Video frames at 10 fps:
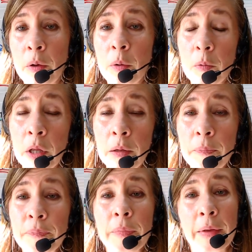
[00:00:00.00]
Well,
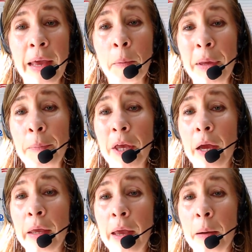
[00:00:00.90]
yeah, maybe I
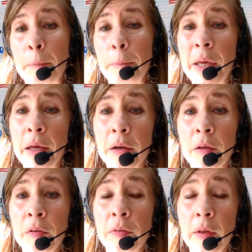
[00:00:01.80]
am
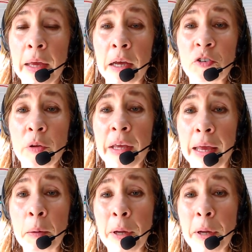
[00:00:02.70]
because I actually had my